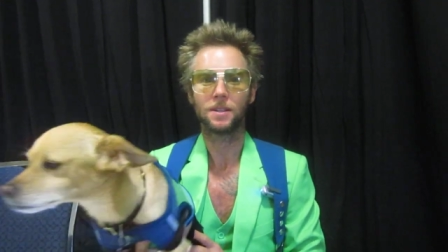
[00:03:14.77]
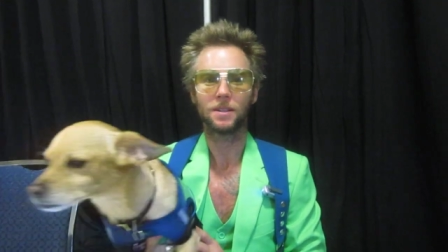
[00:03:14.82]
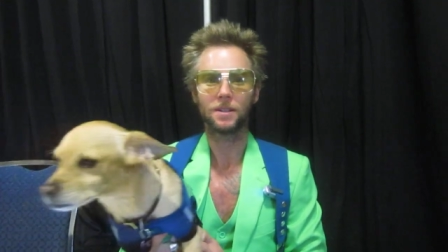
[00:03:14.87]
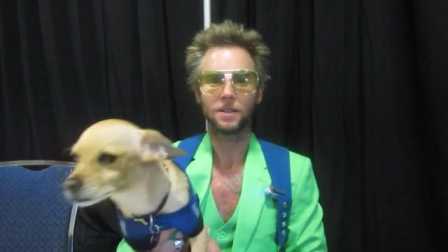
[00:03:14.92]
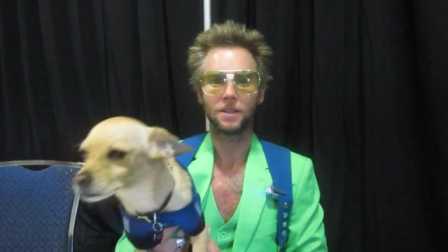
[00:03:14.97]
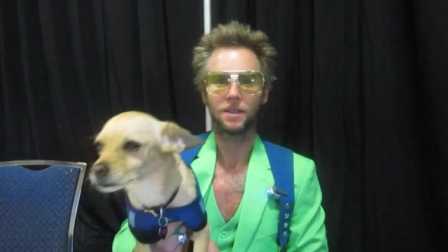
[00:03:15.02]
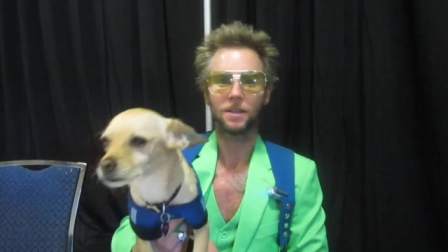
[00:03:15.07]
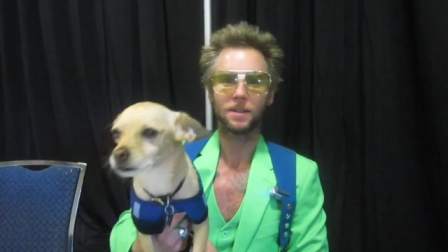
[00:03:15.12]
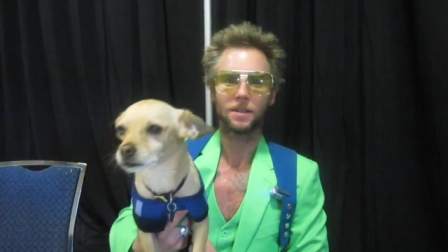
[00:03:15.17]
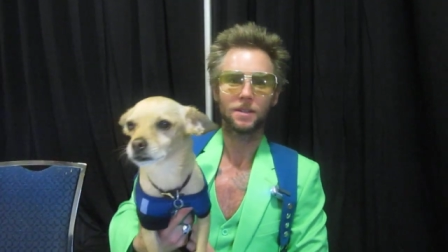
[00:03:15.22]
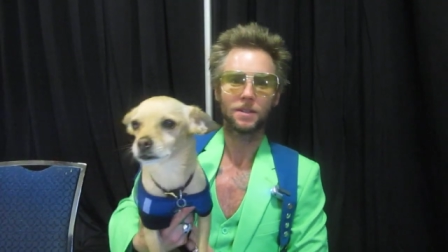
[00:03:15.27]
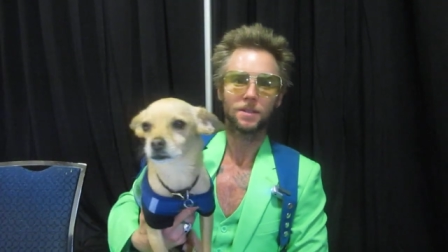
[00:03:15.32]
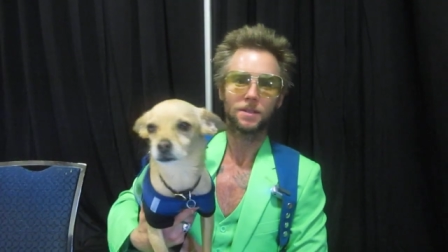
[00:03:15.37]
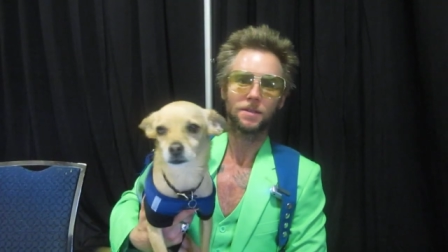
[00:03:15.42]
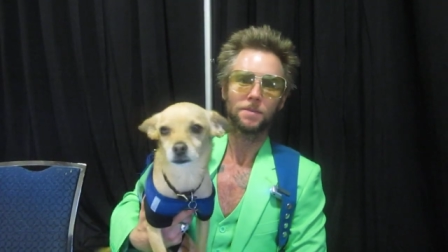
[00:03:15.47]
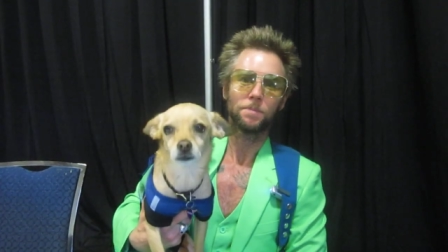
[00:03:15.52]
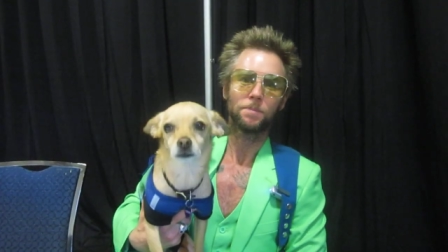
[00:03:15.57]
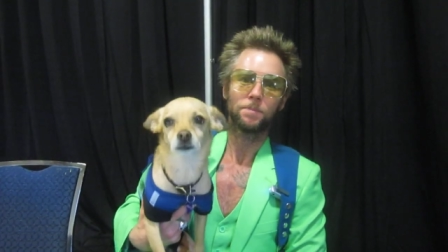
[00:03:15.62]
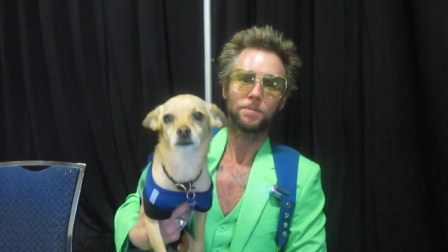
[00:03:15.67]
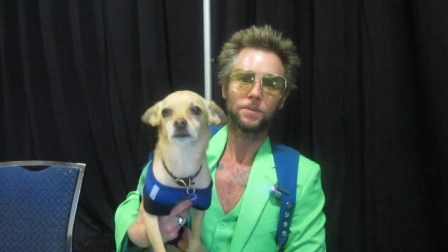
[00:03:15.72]

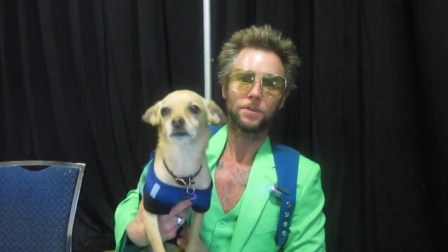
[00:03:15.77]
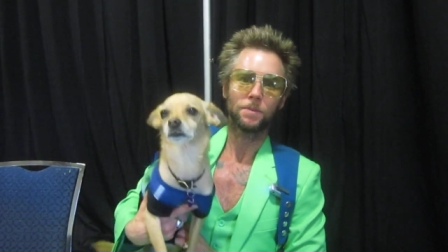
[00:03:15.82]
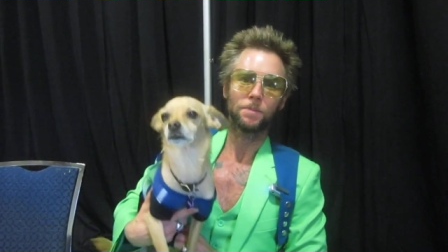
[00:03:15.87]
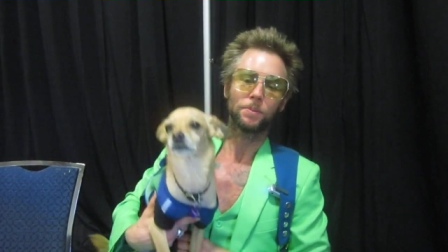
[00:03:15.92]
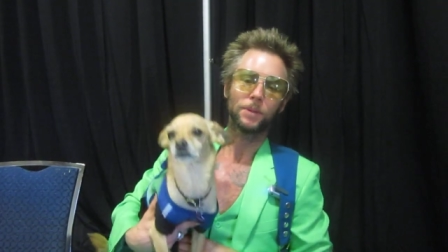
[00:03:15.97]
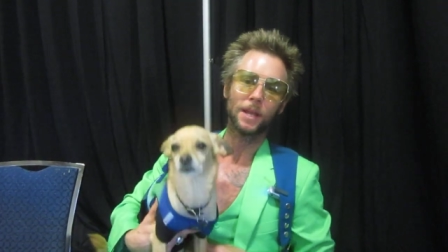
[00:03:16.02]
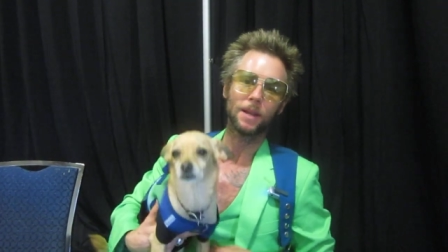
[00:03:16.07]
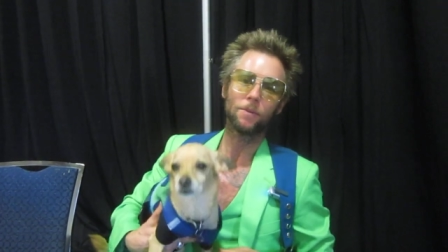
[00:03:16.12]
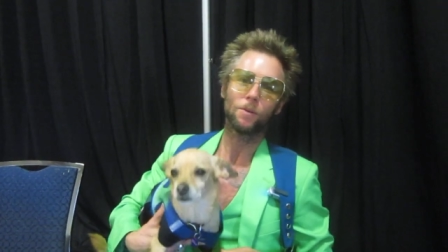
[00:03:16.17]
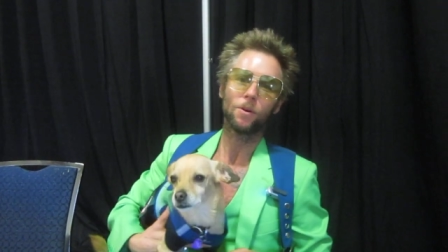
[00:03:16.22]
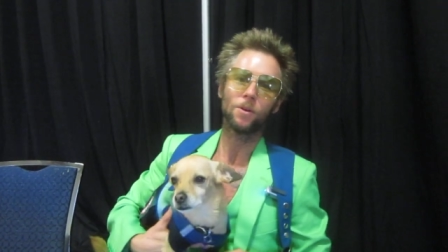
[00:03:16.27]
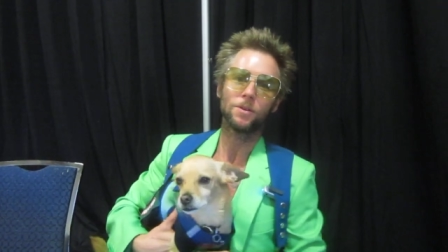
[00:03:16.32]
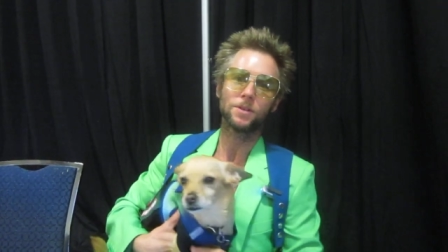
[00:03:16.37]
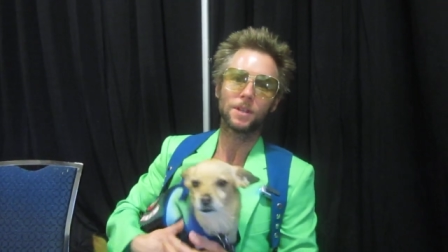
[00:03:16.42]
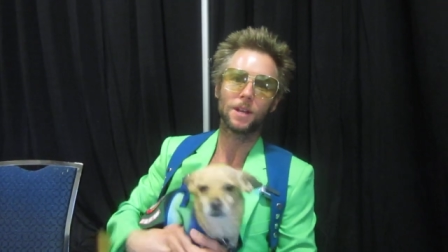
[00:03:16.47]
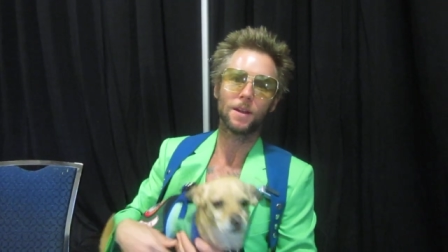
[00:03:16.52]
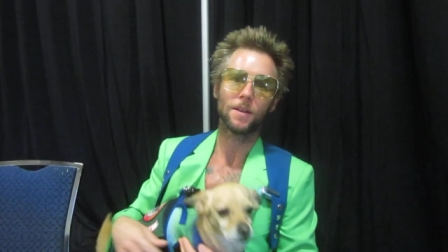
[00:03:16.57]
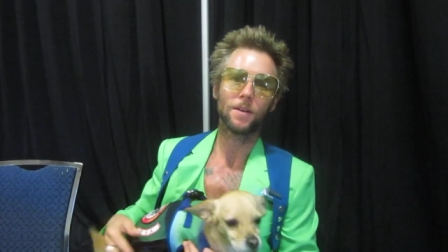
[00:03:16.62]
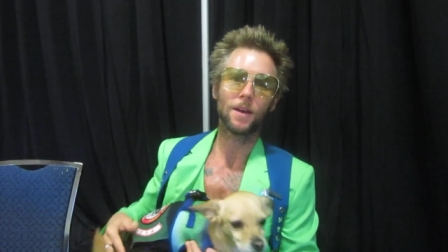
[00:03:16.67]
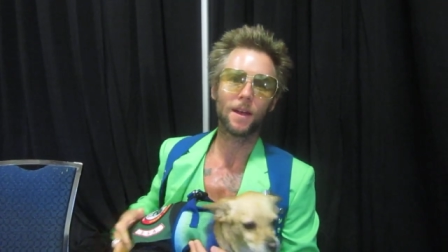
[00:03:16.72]
to, to play roles
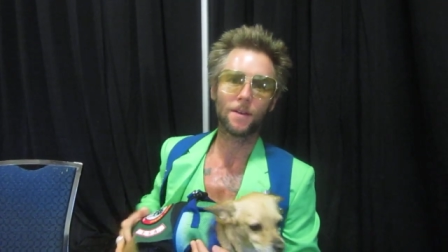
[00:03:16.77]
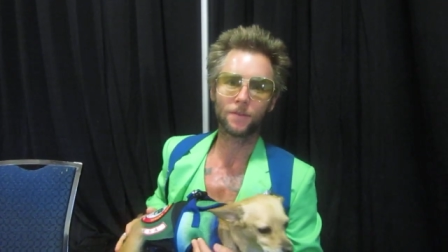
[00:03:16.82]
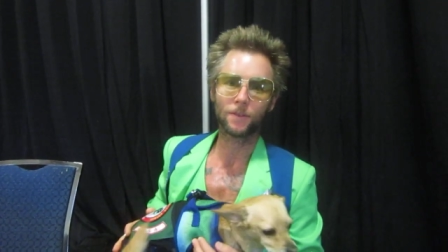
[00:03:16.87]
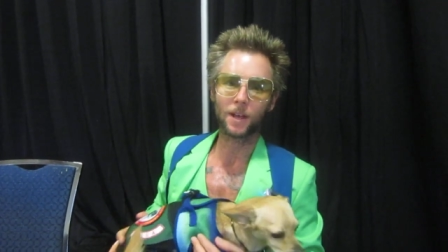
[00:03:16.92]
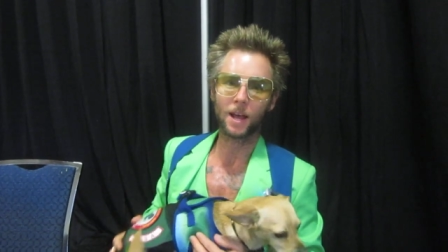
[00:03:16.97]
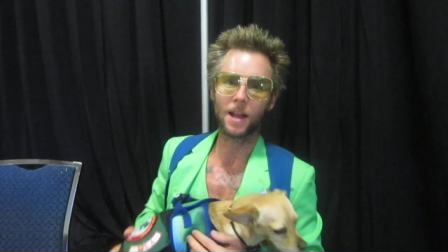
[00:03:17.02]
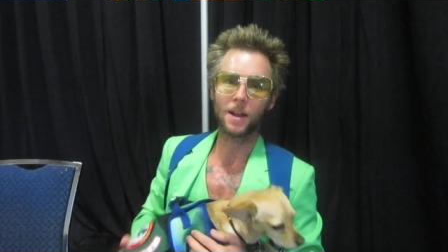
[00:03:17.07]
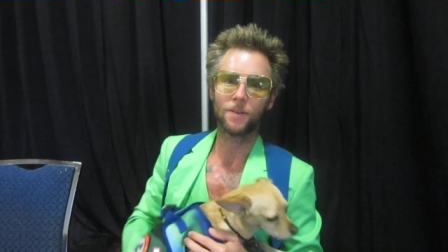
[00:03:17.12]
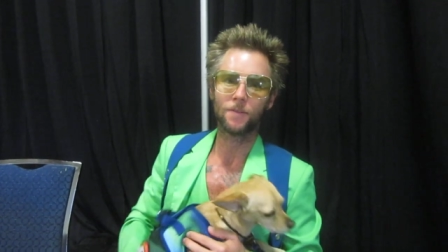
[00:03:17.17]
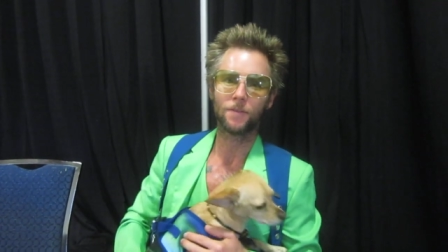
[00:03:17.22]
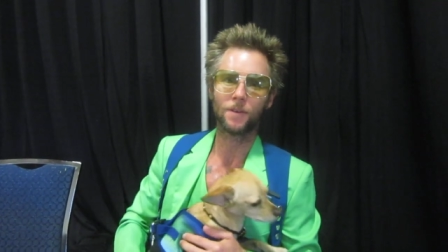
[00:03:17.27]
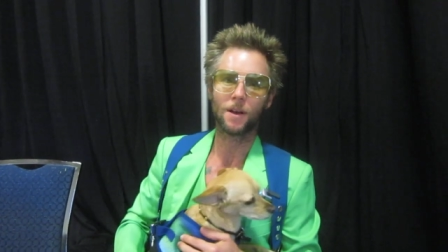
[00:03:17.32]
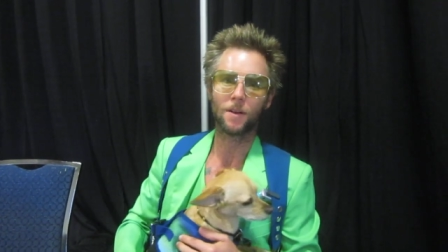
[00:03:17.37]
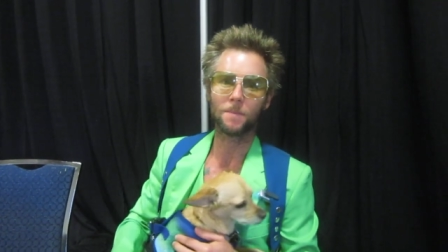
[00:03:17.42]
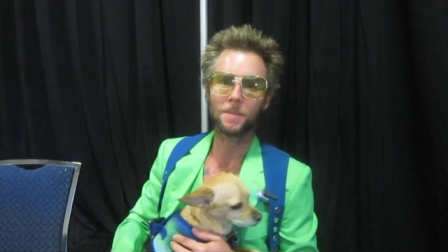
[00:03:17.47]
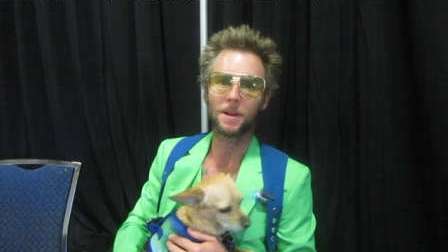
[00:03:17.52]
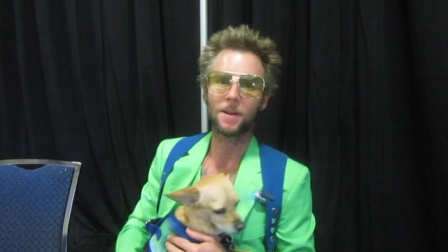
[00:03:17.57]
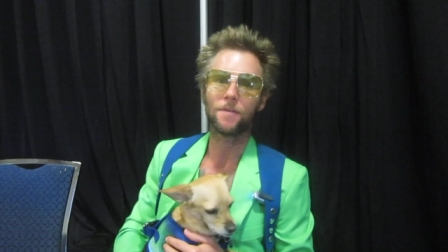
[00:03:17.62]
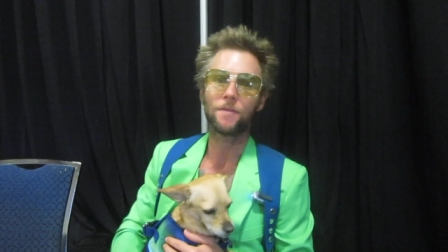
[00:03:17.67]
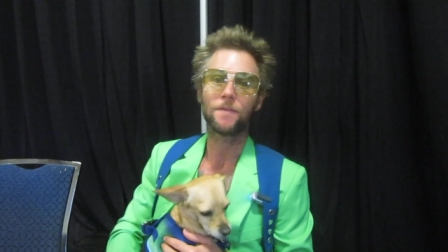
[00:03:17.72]
that I've kind of,
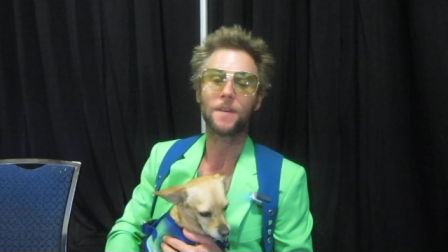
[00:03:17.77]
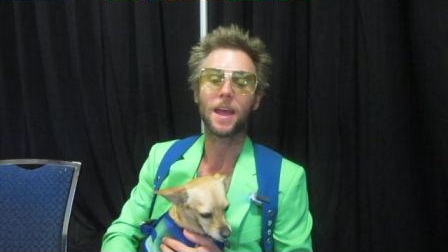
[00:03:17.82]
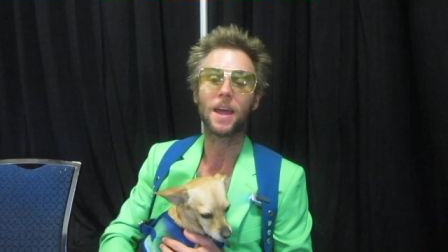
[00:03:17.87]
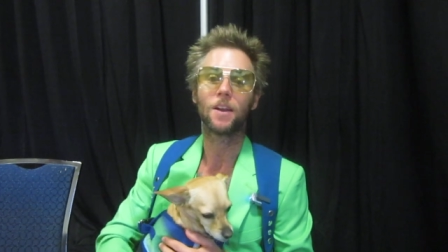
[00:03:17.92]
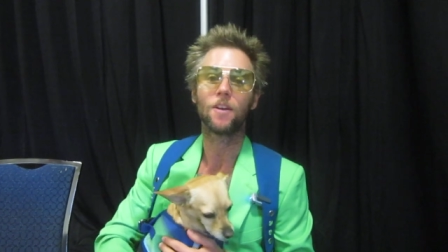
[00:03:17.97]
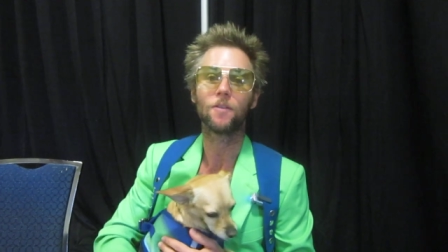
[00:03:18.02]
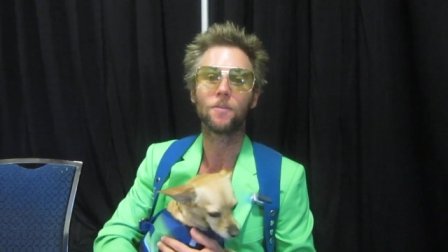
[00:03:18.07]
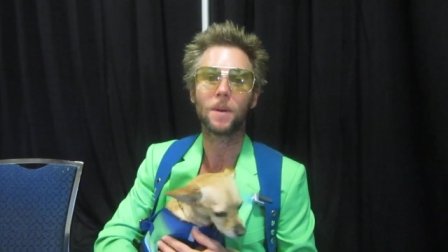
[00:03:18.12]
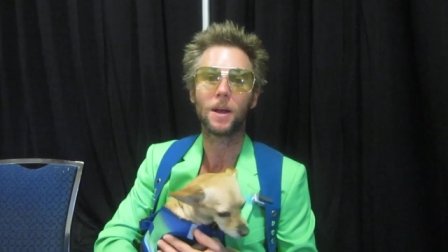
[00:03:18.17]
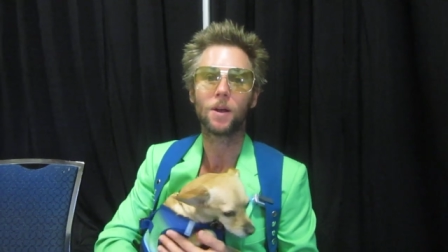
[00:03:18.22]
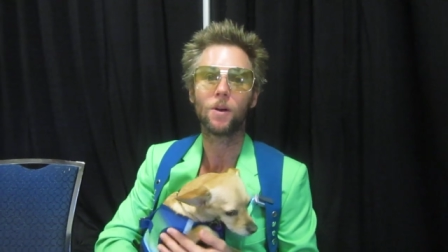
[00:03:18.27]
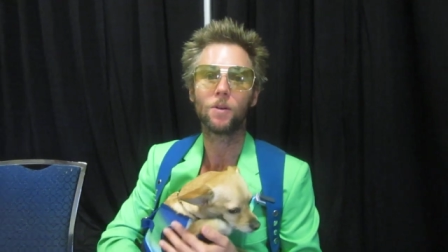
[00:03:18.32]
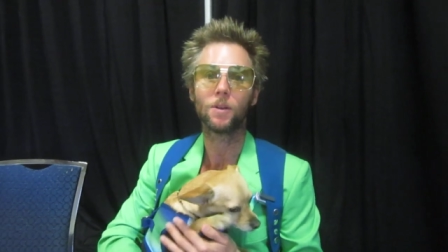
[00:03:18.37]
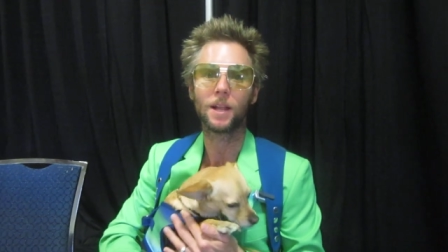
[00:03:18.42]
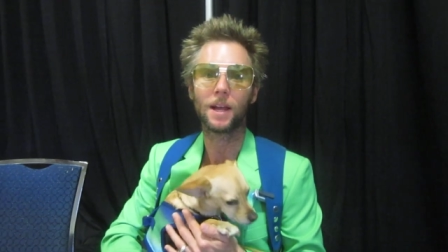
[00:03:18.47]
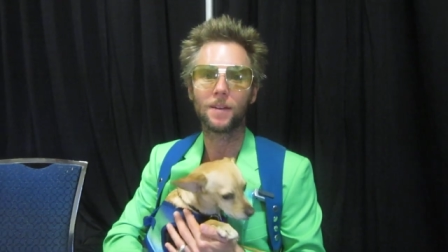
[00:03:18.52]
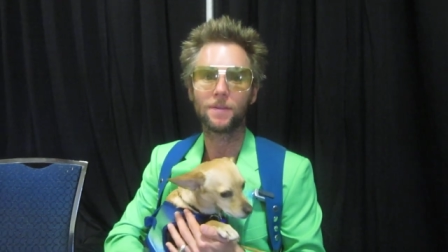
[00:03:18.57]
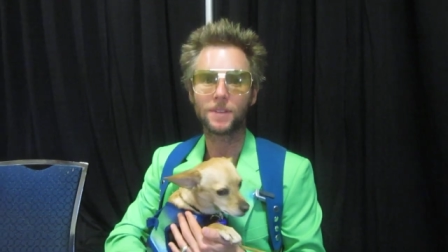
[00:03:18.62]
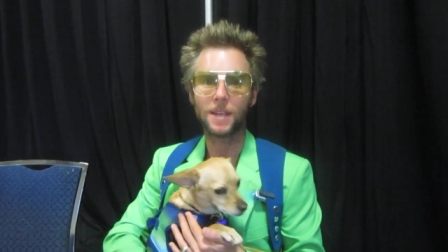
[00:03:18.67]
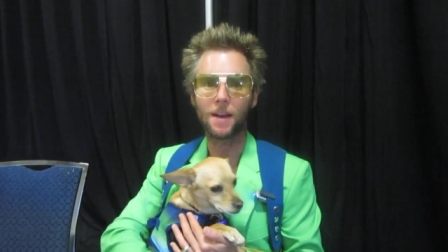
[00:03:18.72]
I've been a fan of my whole life.